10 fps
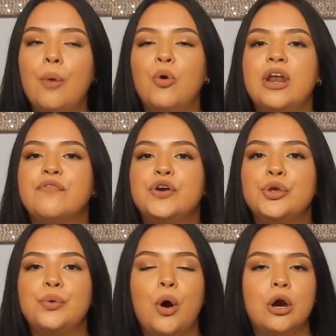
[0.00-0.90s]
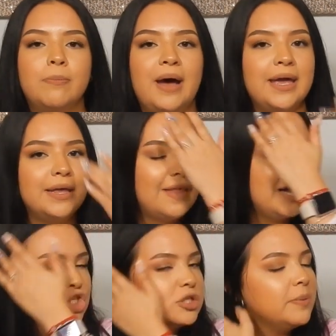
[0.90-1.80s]
whenever you are buying
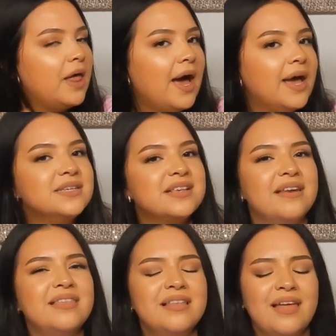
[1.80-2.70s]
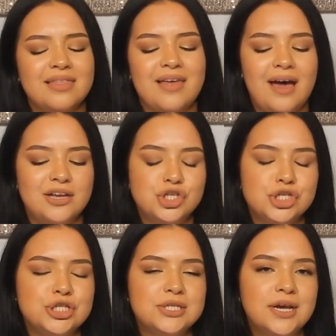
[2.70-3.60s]
lash supplies, anything like that, it's
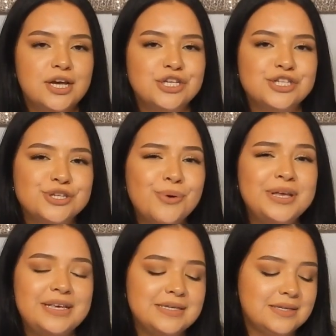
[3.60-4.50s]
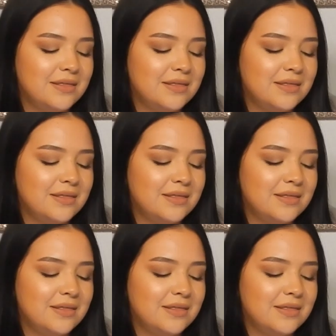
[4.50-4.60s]
just so easy.